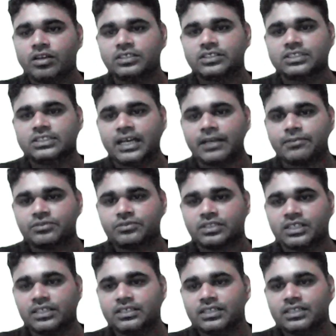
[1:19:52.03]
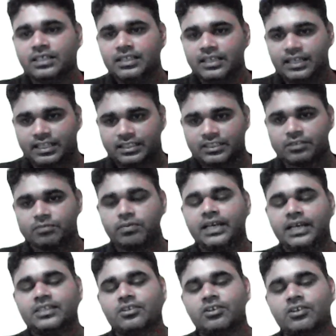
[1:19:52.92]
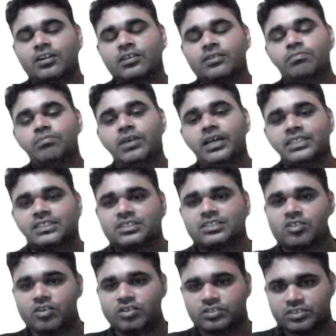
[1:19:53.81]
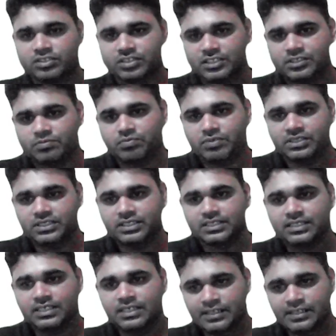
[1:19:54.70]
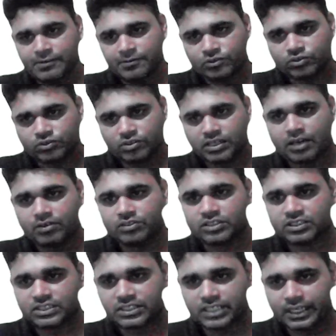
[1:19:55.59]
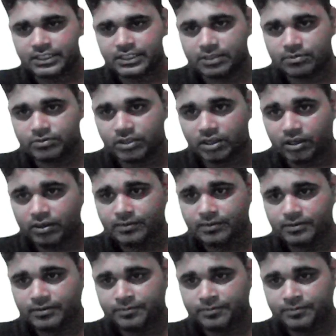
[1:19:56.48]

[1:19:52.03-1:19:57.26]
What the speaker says: is absent and the biconvex structure is present. So now the site of the